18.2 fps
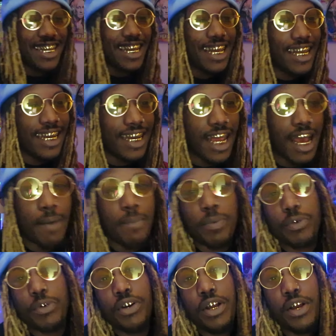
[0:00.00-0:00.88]
said
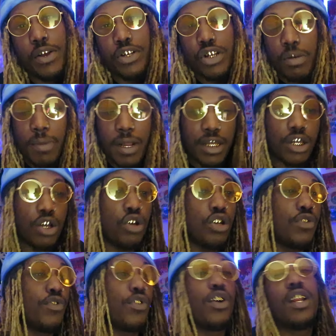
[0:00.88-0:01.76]
Nuparillas on my
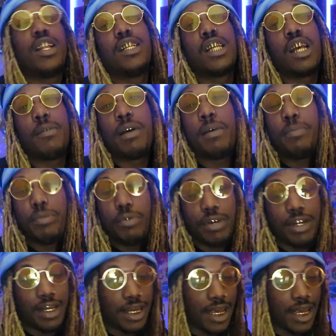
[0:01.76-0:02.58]
toast for all the time I pull the